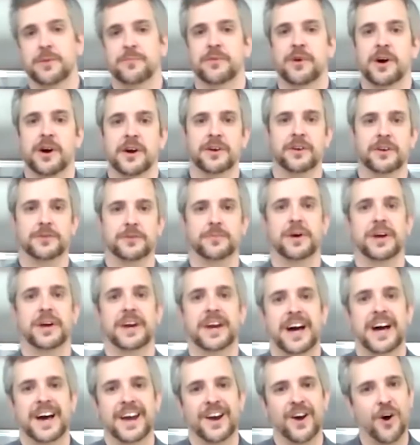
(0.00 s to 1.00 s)
product, but
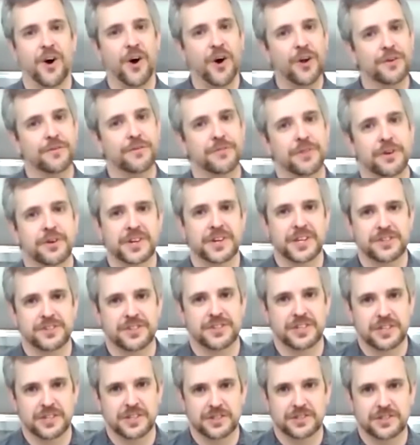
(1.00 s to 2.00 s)
not all of their
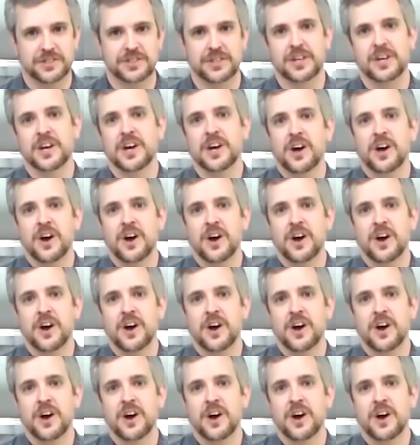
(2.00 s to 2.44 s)
dishes